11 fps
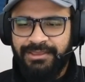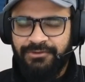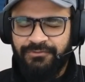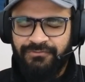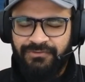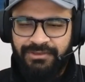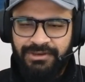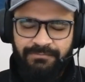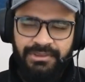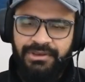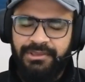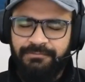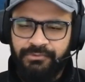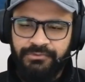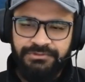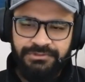and you see an immediate
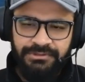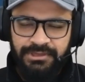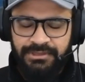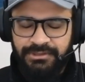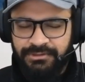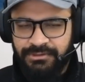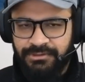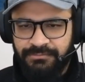boost in